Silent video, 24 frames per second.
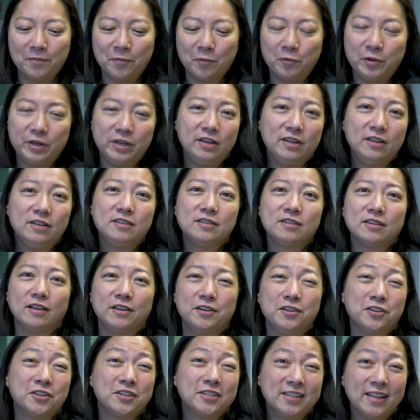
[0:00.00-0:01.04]
we need to
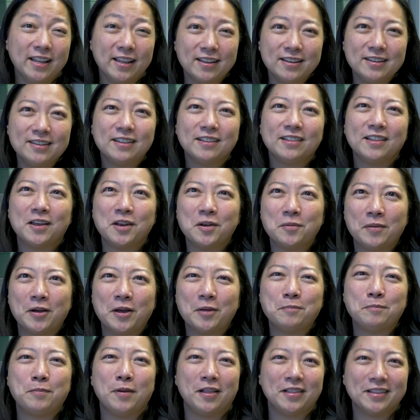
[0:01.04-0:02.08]
understand a lot
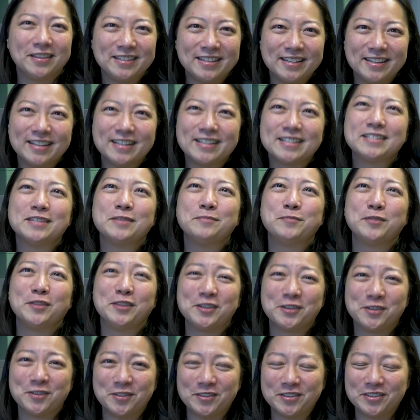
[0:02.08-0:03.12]
about politics and
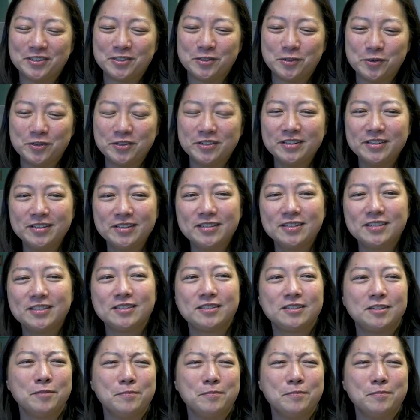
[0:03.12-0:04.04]
political institutions